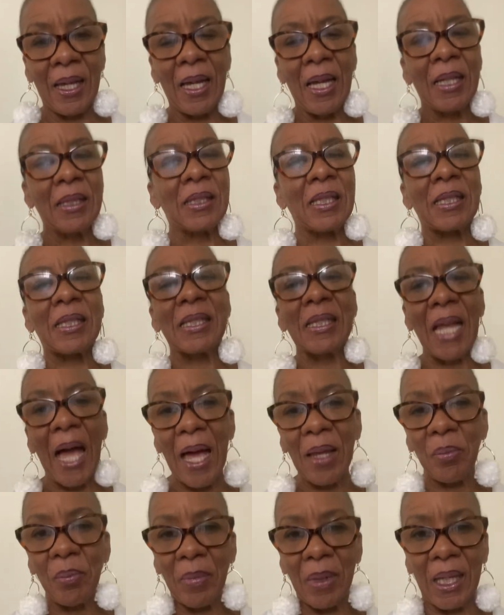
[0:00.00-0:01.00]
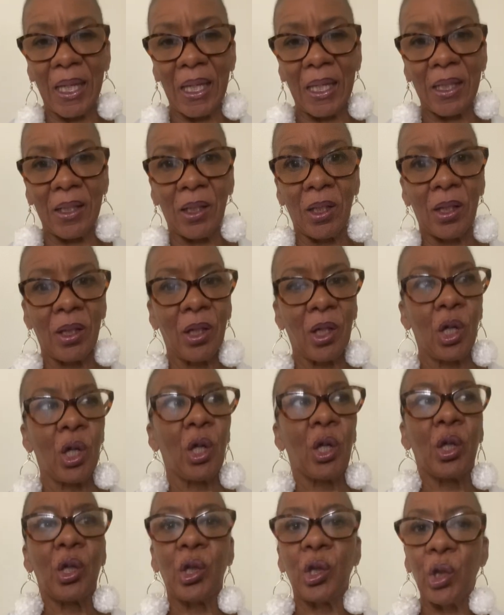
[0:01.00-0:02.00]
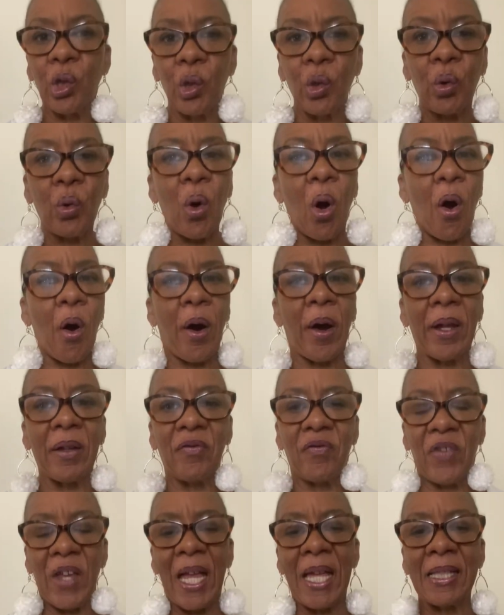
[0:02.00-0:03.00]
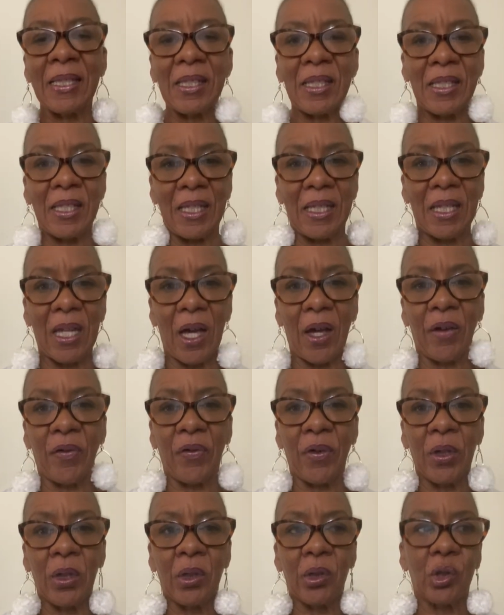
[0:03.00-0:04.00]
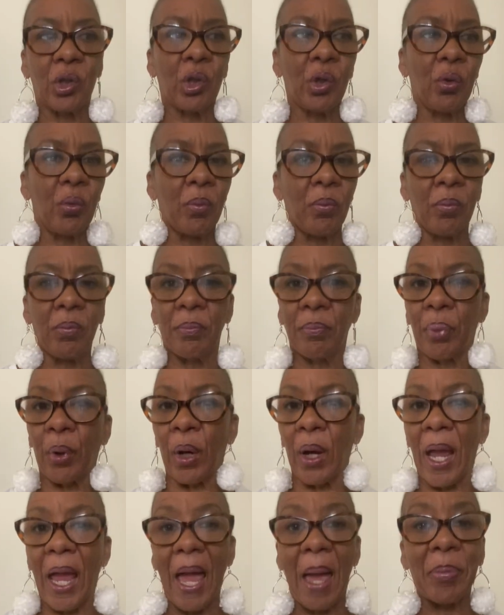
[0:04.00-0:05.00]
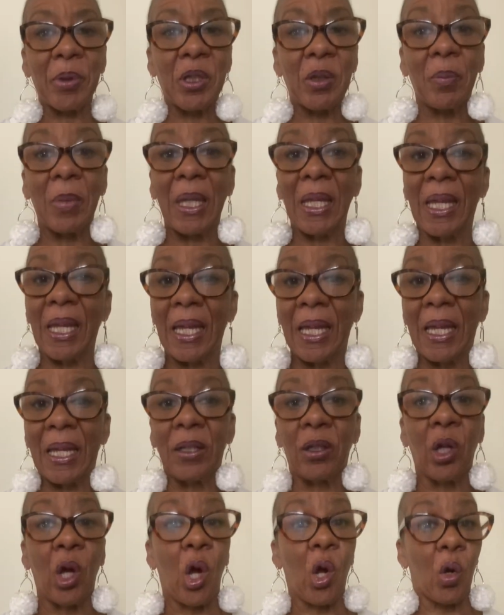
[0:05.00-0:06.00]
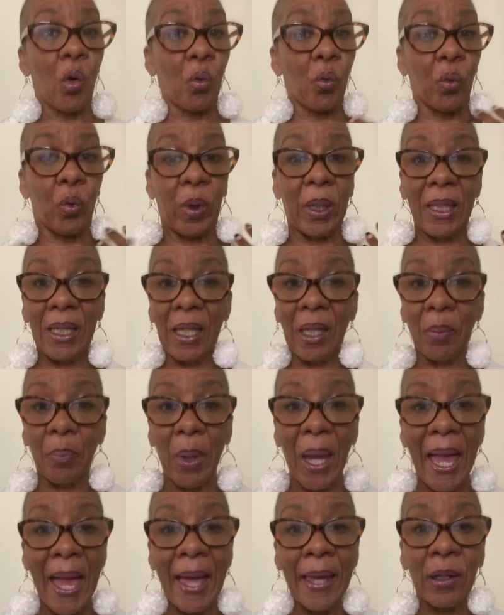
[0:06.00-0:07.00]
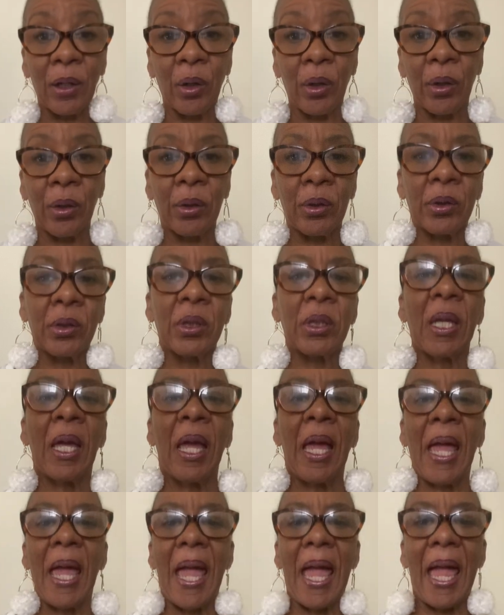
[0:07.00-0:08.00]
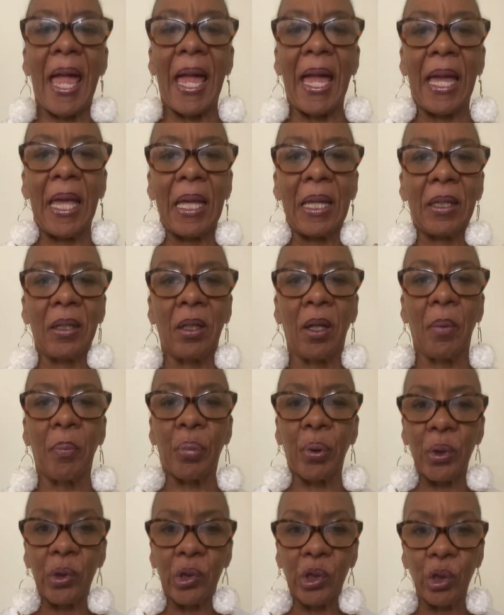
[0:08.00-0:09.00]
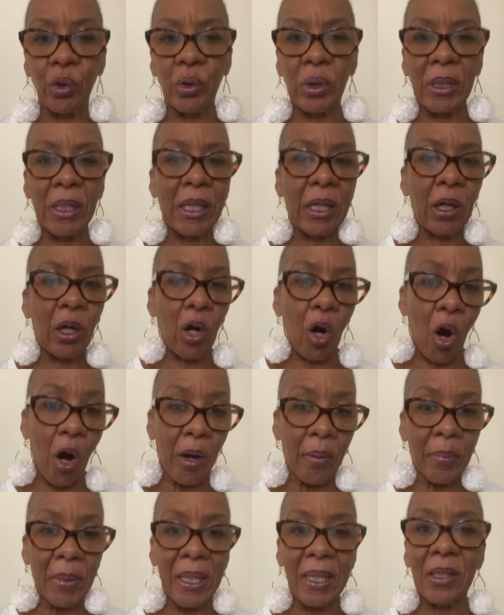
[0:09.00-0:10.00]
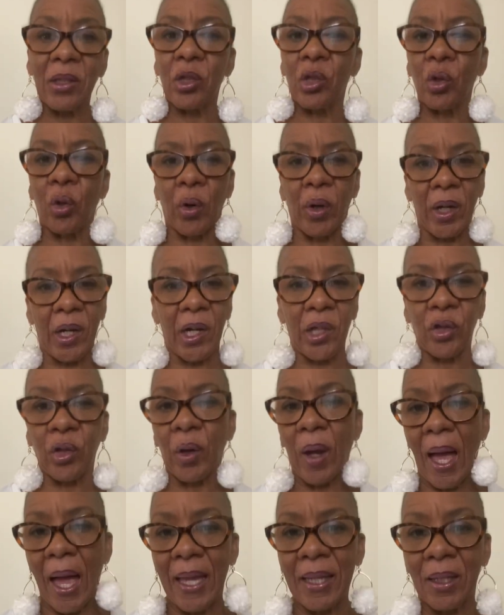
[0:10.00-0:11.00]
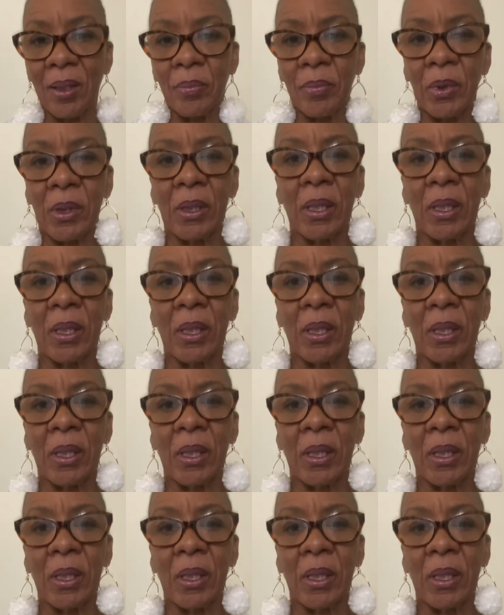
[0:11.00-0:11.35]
does not mean you are advanced enough to perhaps begin reading patterns and producing garments or other items.